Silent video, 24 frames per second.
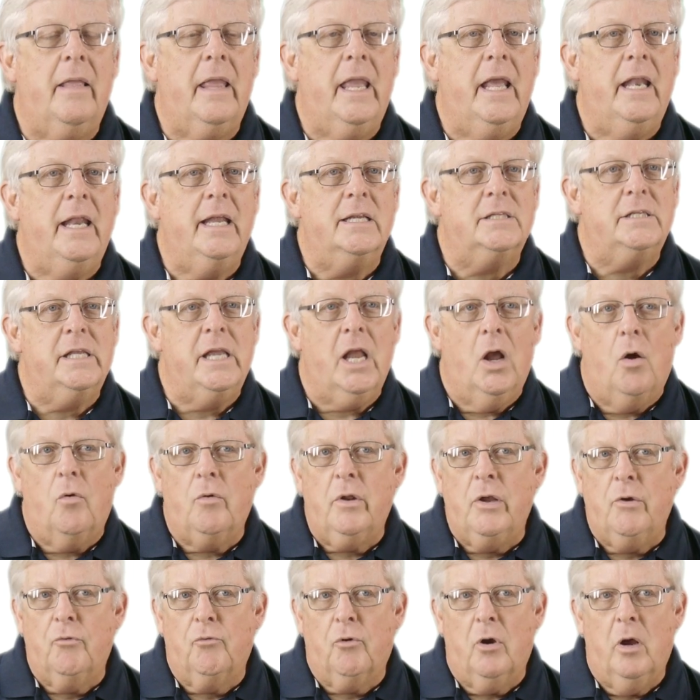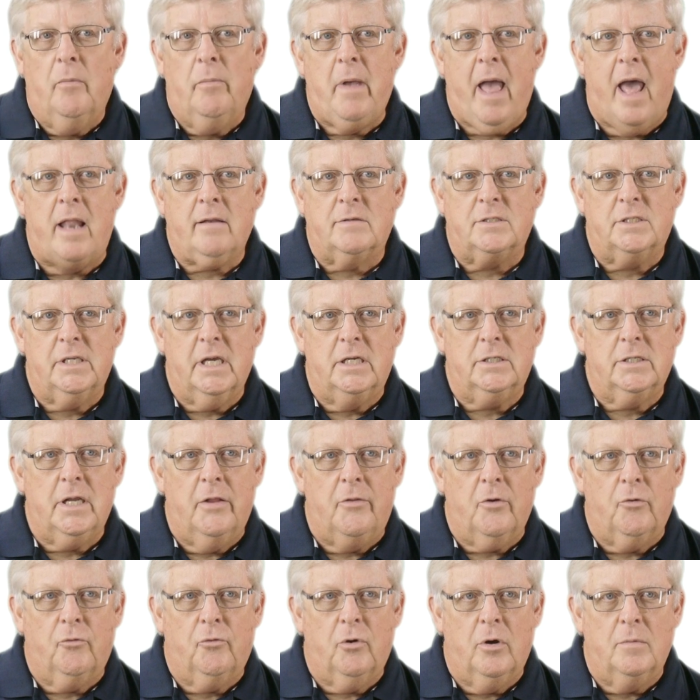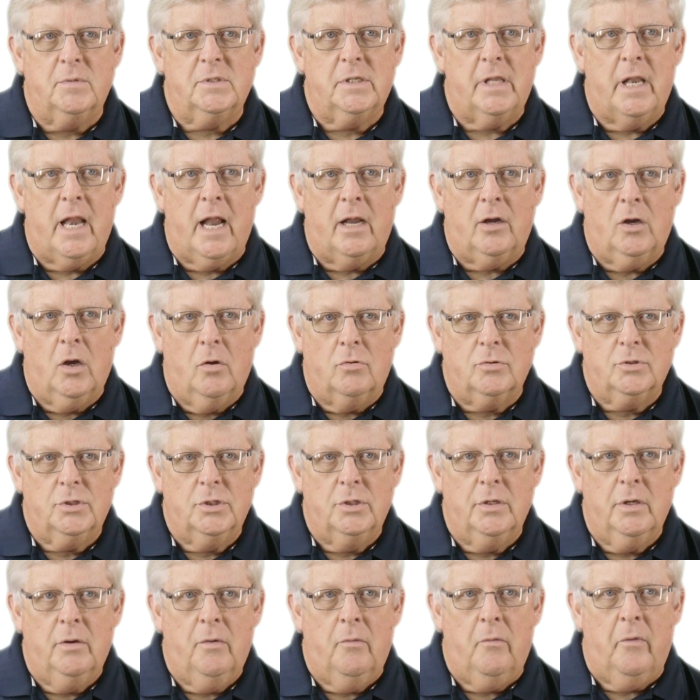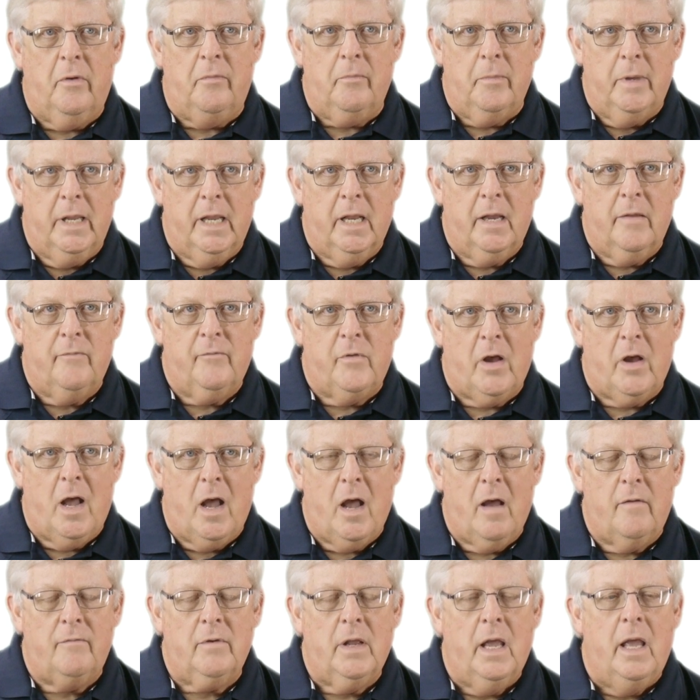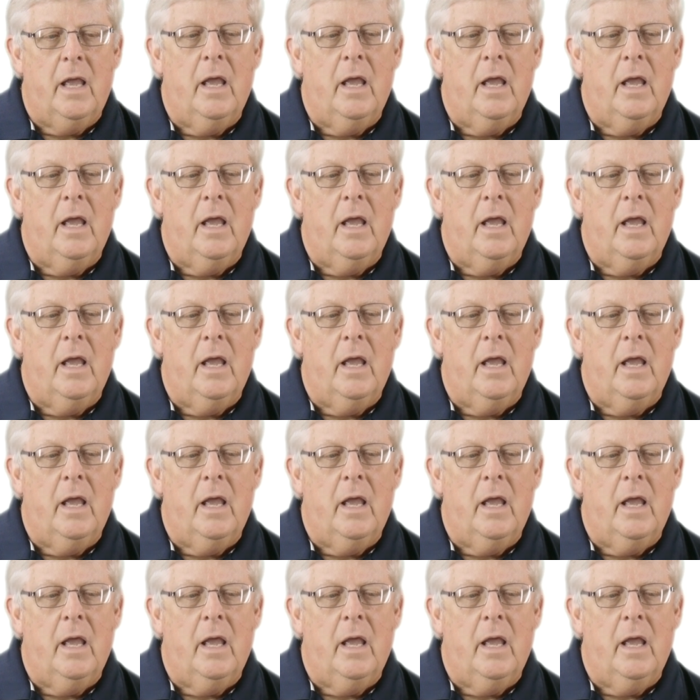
It is the only group out of six other groups that I go to with men involved